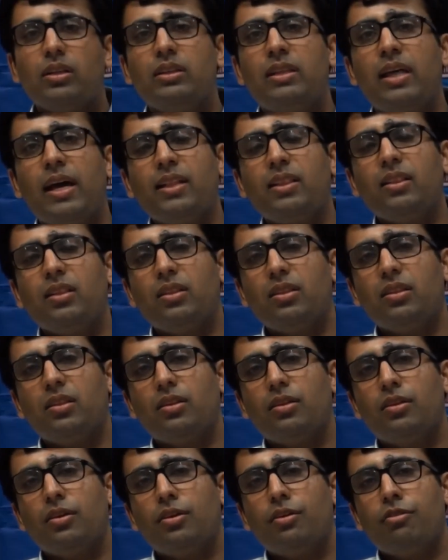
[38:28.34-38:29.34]
then
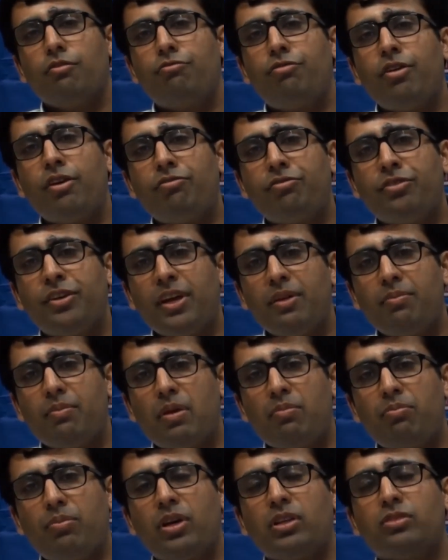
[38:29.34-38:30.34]
50
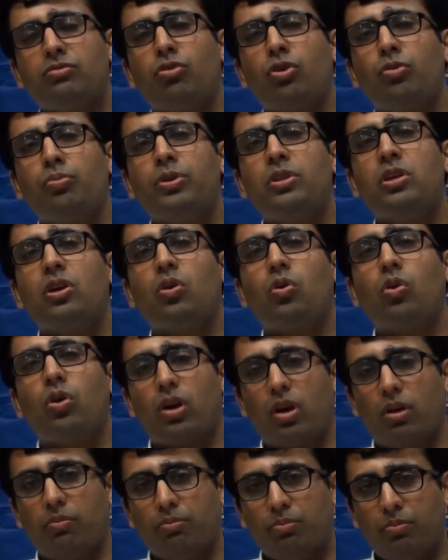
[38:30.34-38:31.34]
members would be the
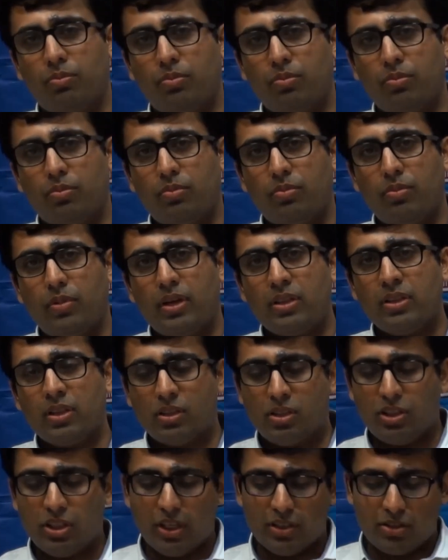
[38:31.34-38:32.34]
quorum in the
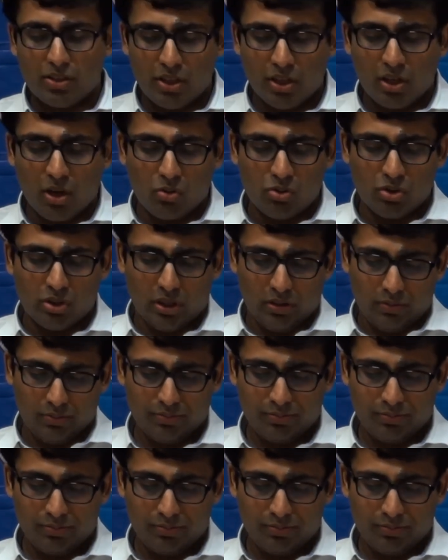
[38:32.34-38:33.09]
GST Council.